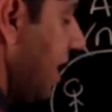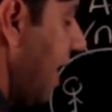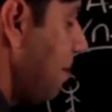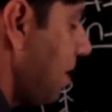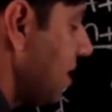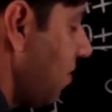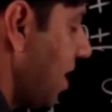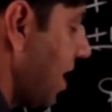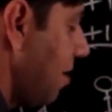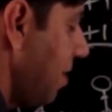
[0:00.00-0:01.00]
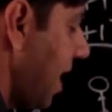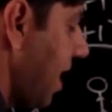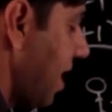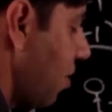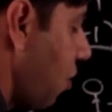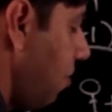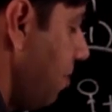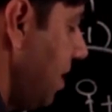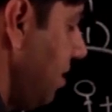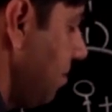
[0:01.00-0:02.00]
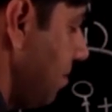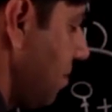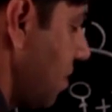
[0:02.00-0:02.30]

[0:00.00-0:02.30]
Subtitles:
The n plus 1 can be taken common,